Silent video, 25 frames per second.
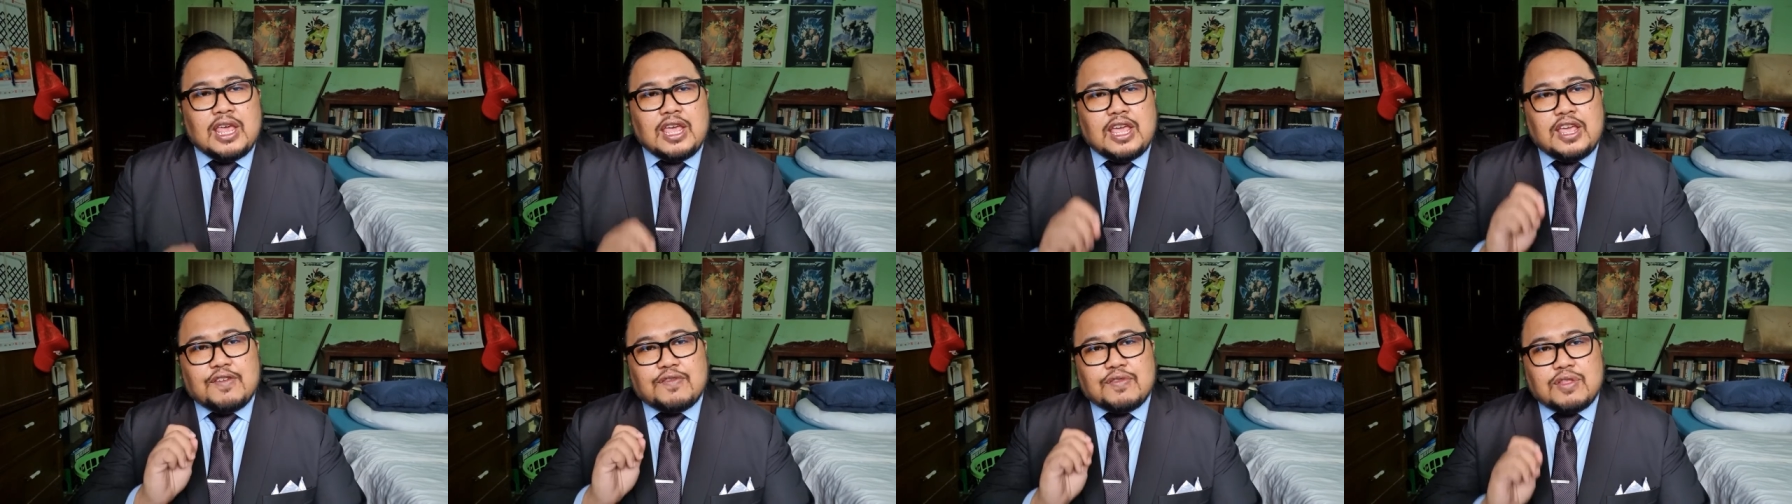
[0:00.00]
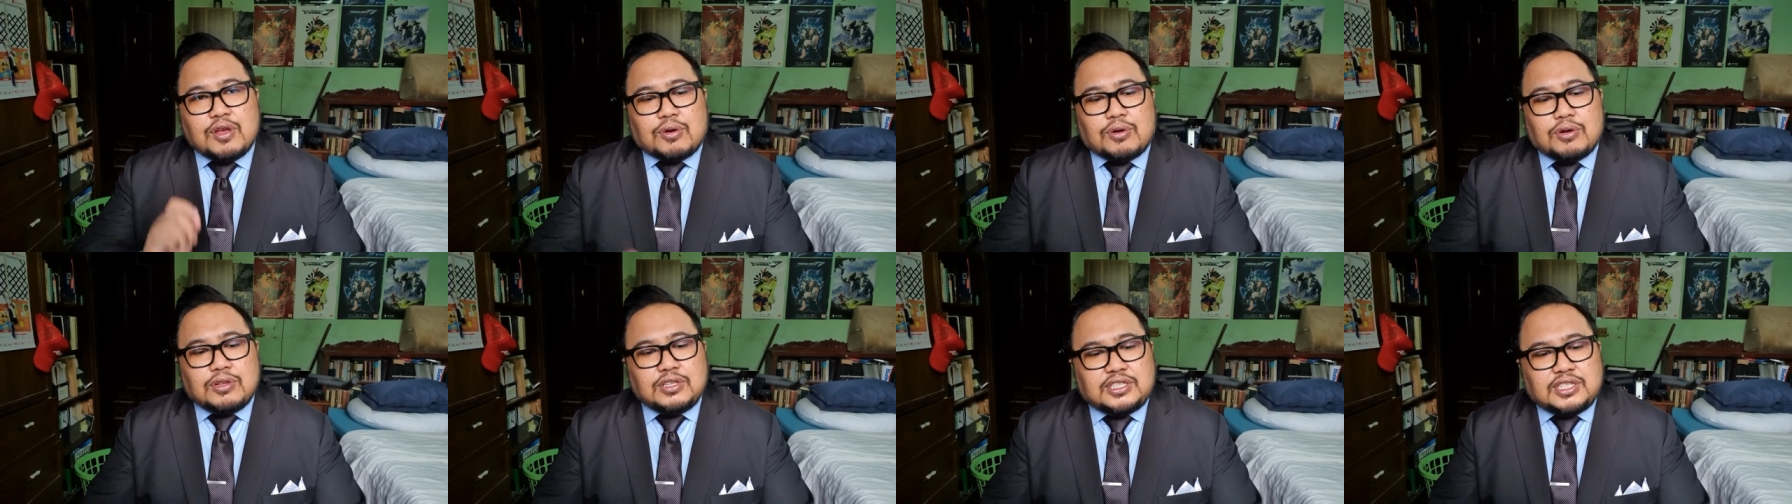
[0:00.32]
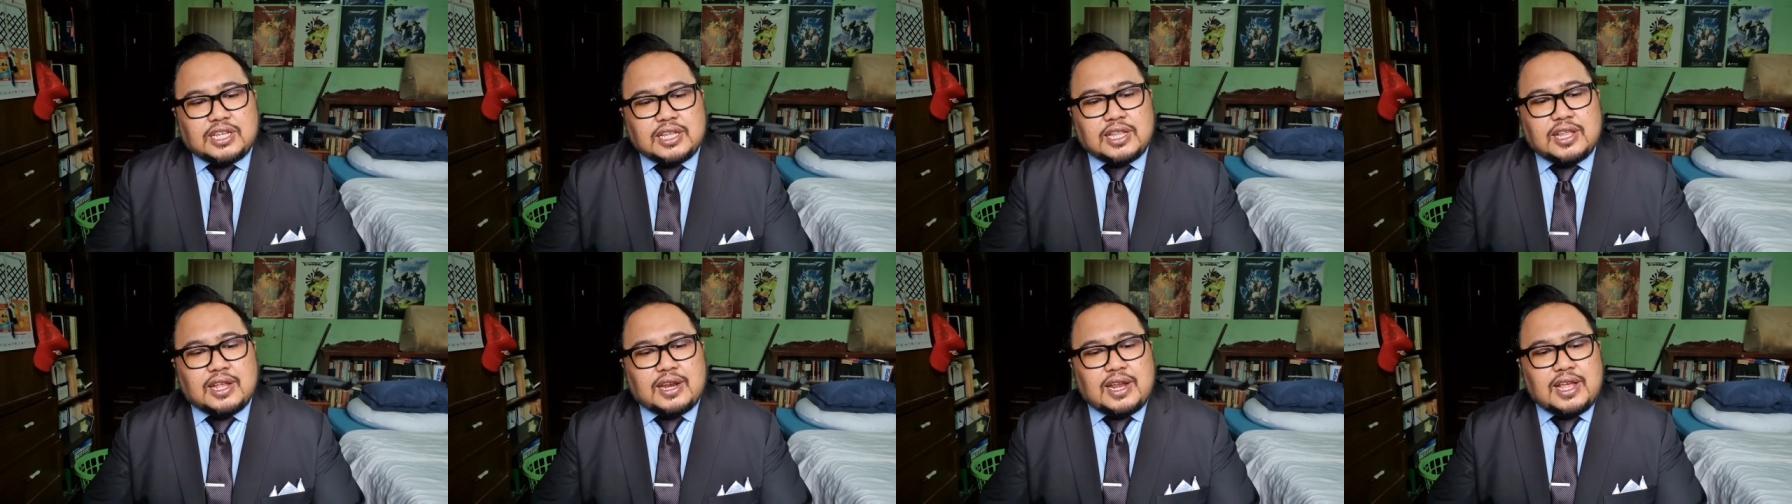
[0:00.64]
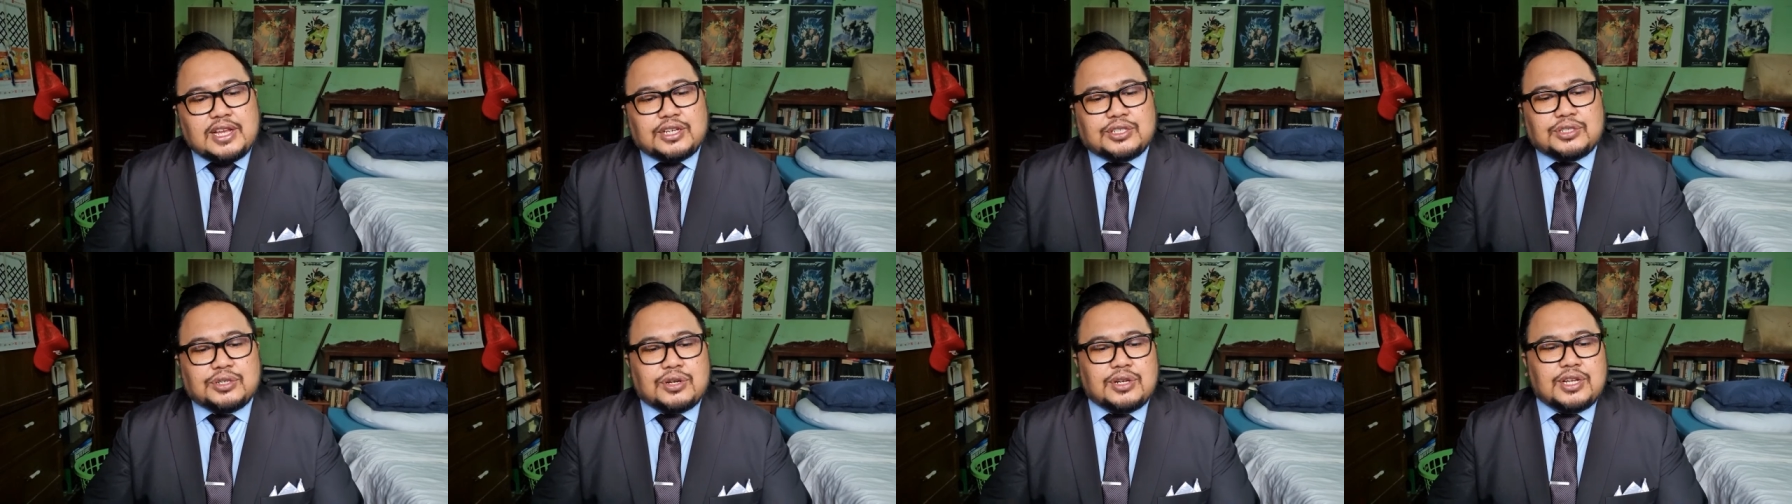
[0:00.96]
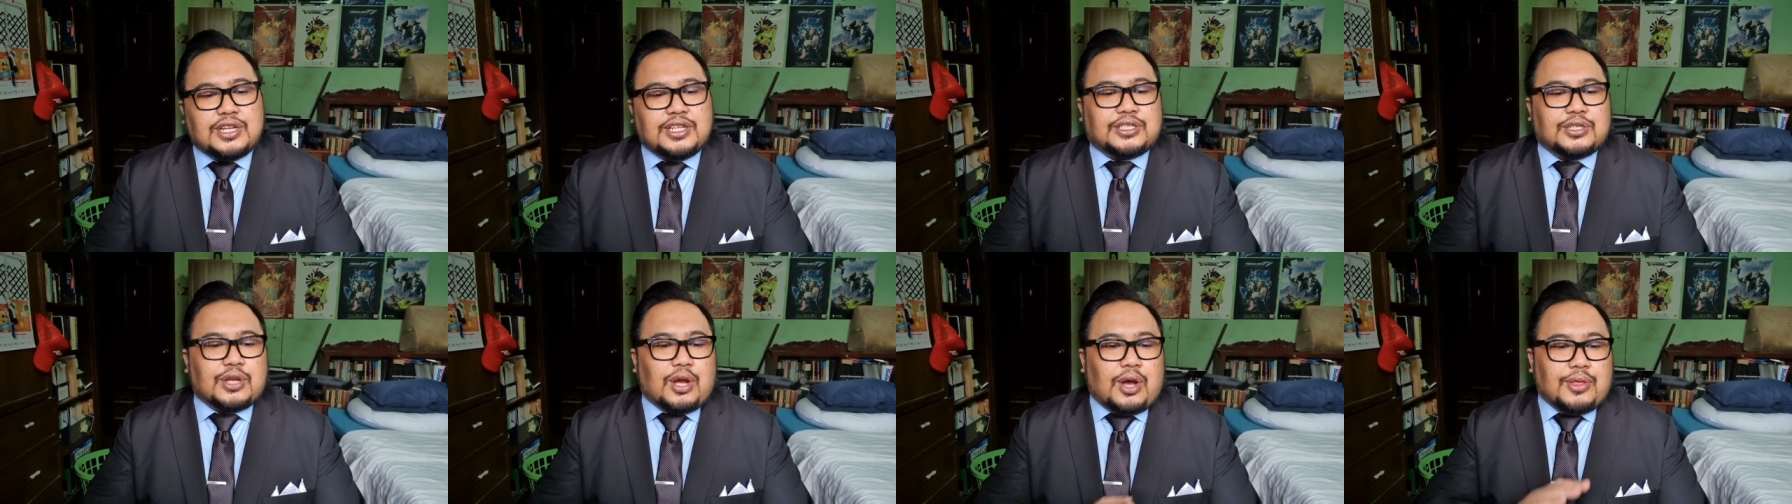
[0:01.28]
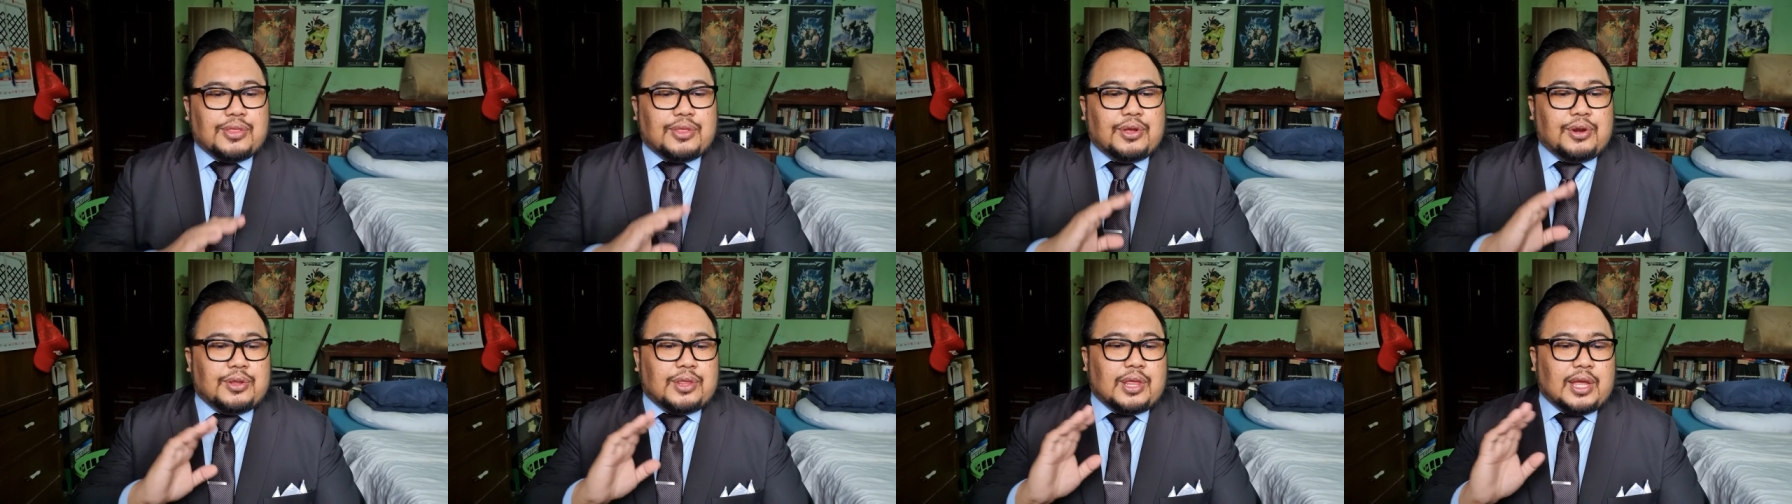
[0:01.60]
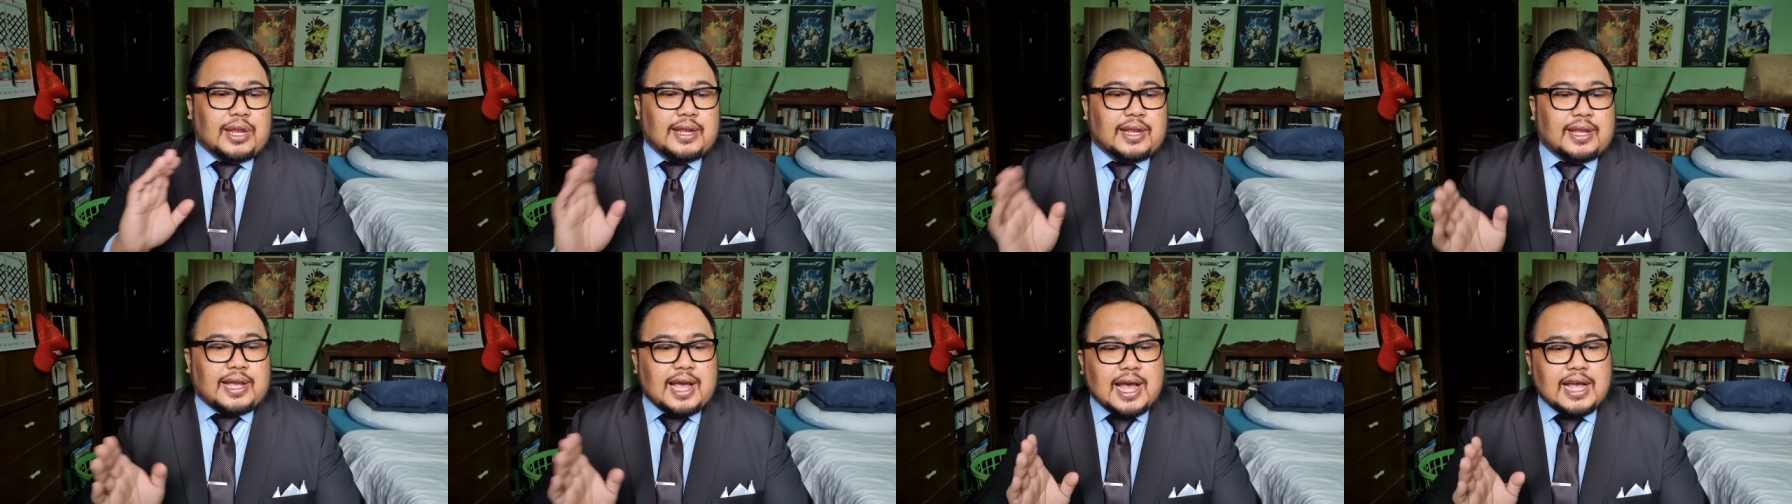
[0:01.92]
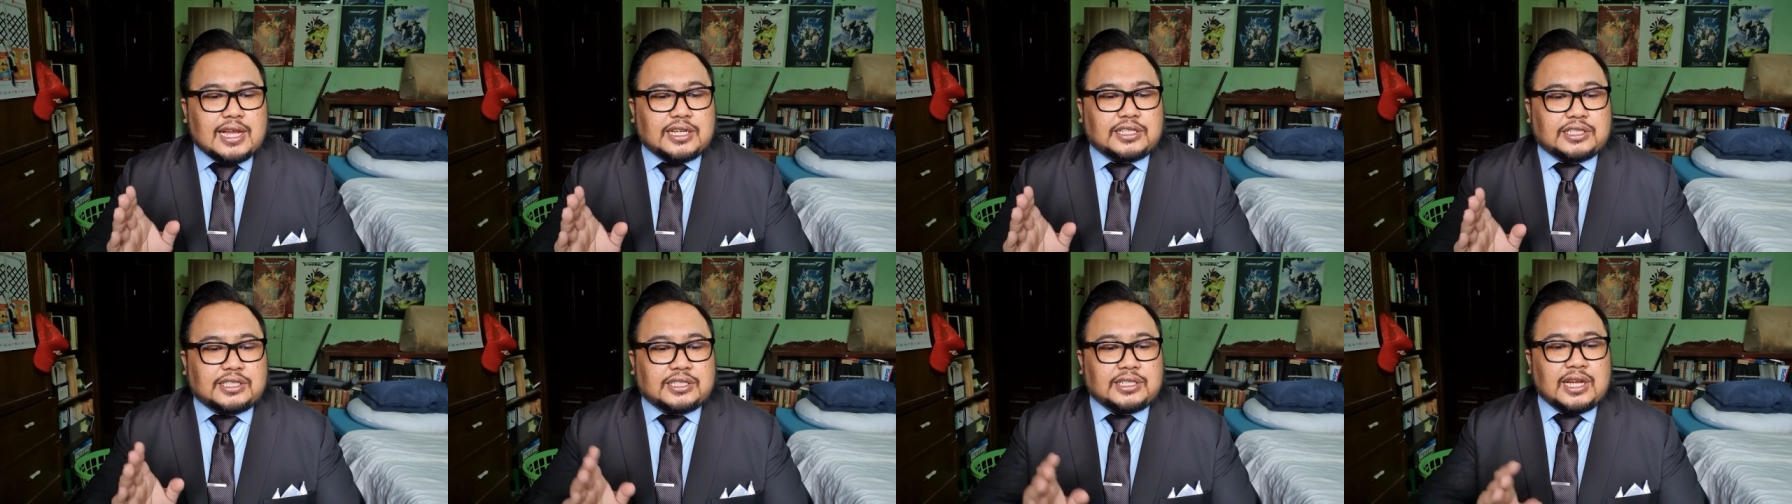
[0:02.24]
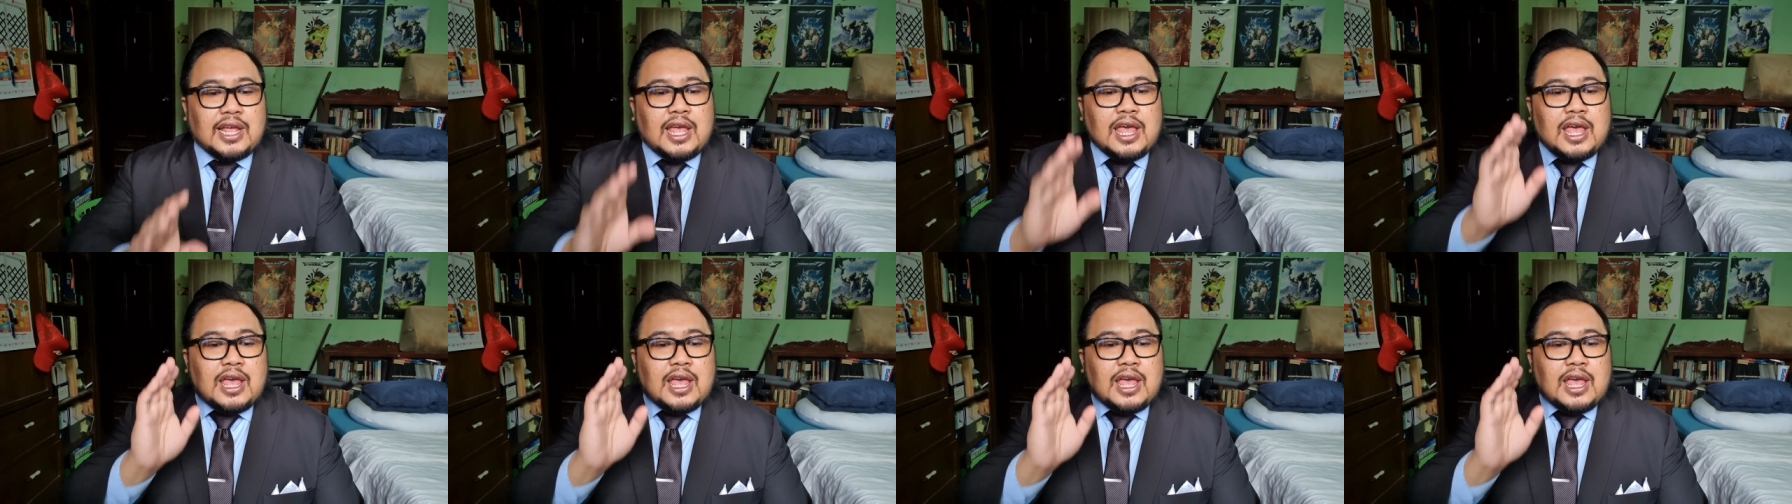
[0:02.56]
if the consideration is other than cash,